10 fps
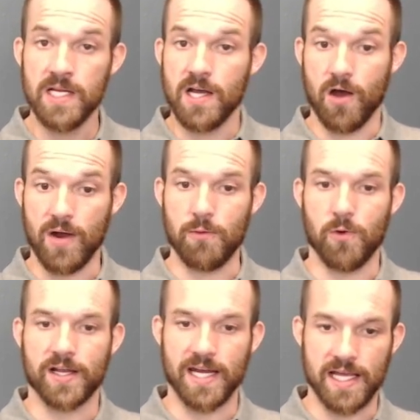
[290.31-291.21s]
All right,
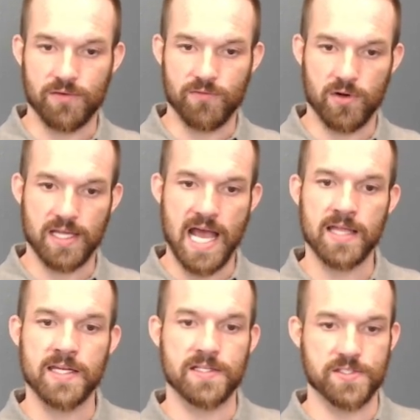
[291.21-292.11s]
what can I convert
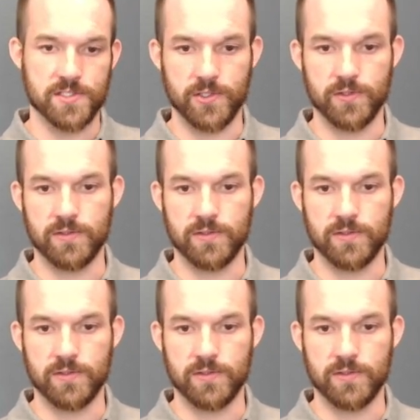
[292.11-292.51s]
galleons to?